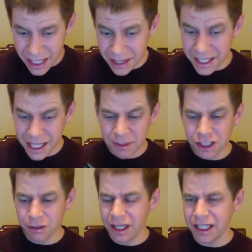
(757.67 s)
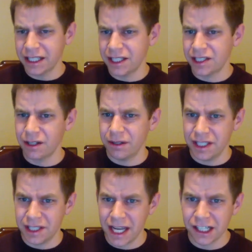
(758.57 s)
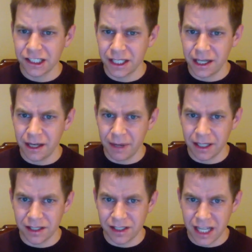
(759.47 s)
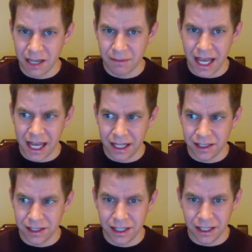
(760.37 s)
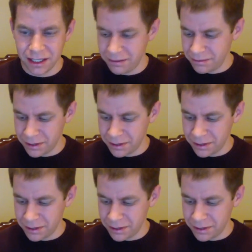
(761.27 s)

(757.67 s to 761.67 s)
The image quality on this, though, is actually about the same as the